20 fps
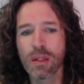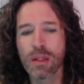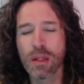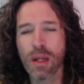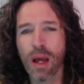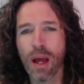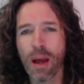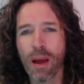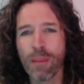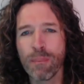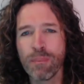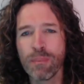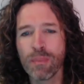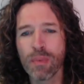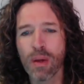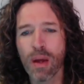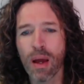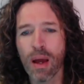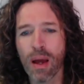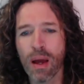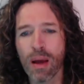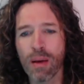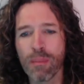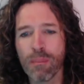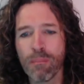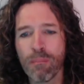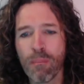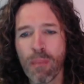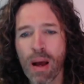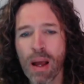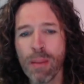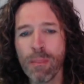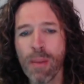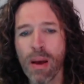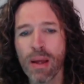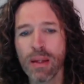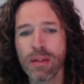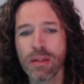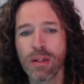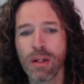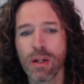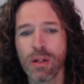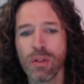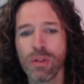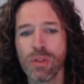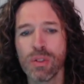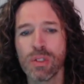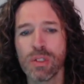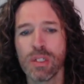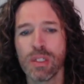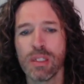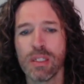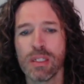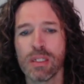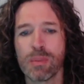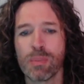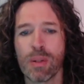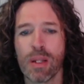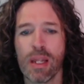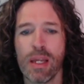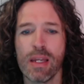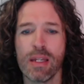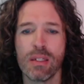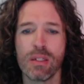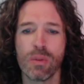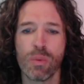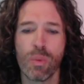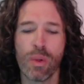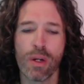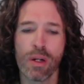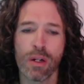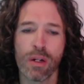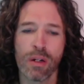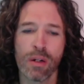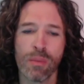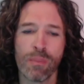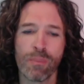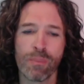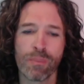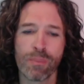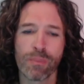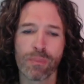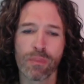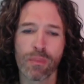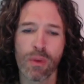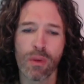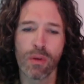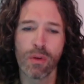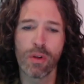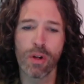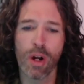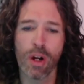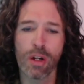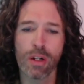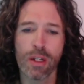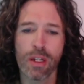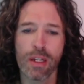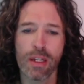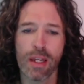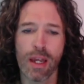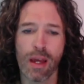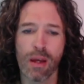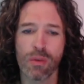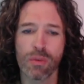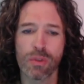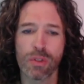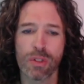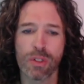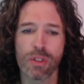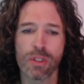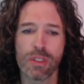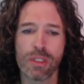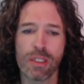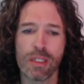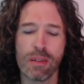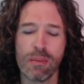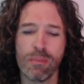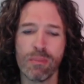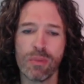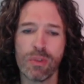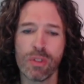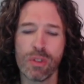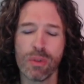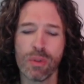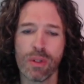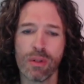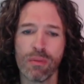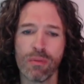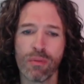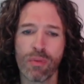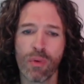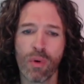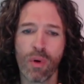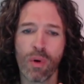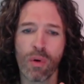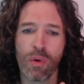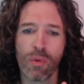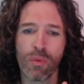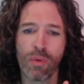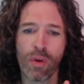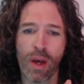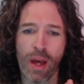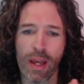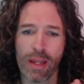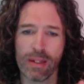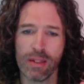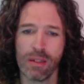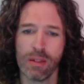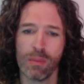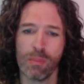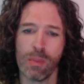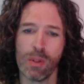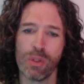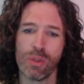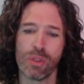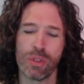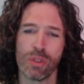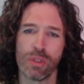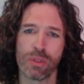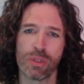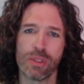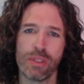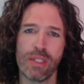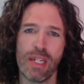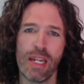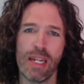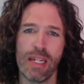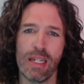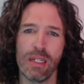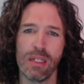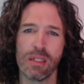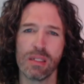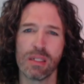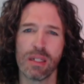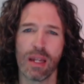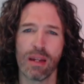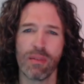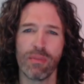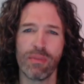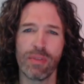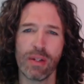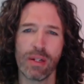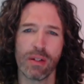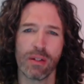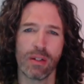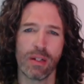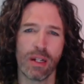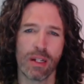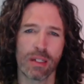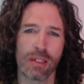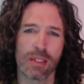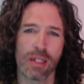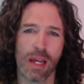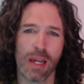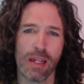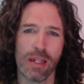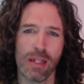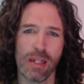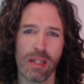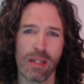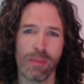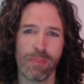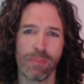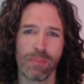I'm my mind goes to this place where dark encounters seem to involve heightened emotional states and fear and anxiety.